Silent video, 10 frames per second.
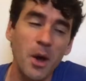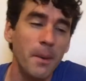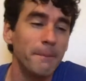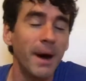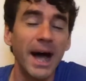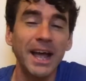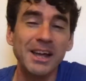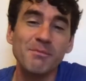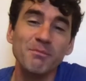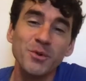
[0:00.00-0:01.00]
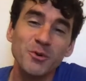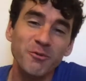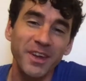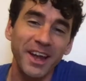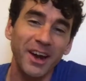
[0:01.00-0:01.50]
by
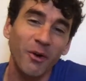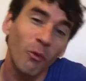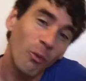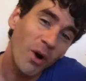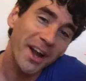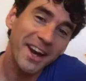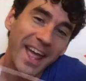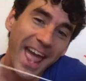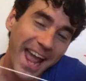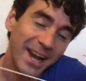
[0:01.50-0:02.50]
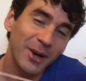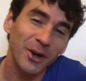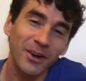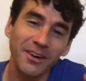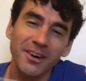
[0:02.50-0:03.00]
moving one
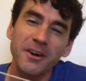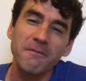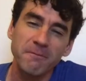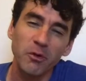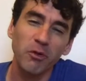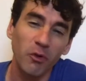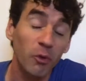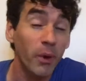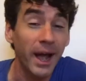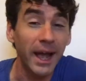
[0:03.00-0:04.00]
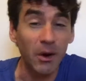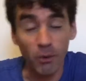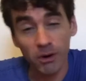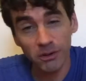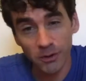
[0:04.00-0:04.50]
anchor further away or
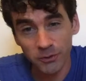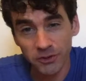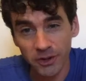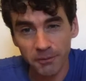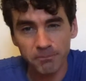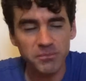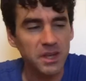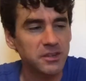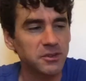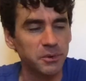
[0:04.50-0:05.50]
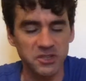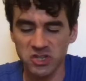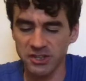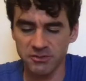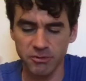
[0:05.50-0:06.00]
closer so it's
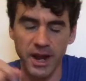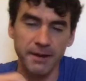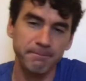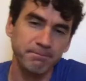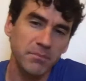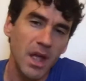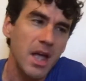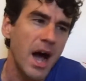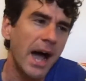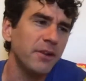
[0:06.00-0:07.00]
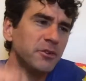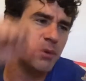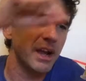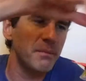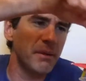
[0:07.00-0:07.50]
just right. I also
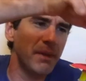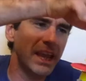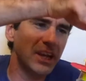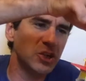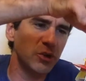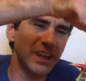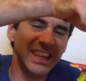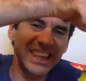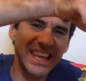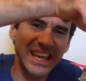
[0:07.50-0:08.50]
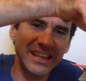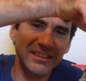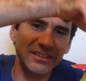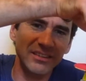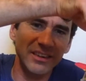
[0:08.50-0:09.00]
recommend making sure that
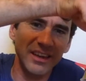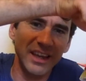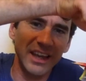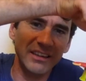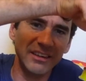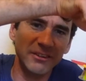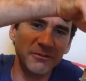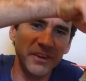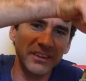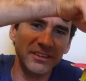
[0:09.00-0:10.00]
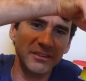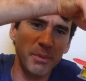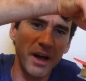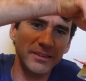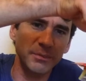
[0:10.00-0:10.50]
this is as fixed as
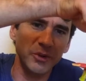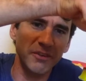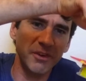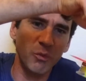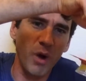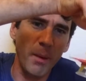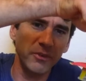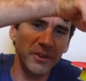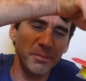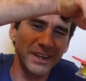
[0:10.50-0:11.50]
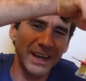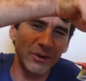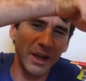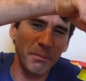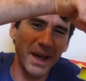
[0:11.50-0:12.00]
possible. If it wobbles up and down
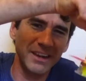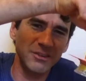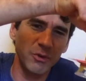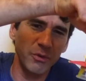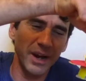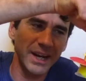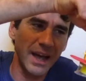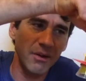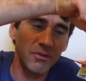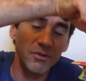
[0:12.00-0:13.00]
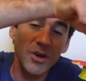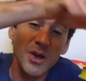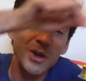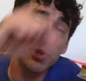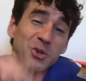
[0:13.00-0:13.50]
like mine is doing right now,
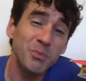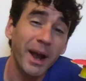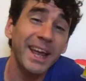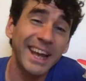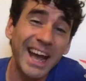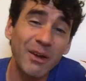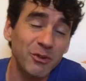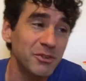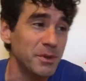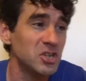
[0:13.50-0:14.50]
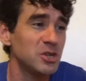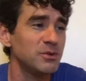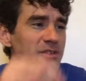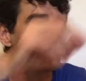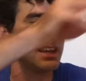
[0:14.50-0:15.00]
you might encounter some
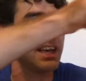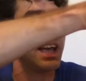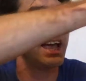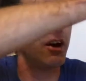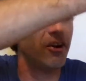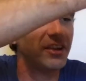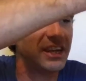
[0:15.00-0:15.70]
issues, and all you need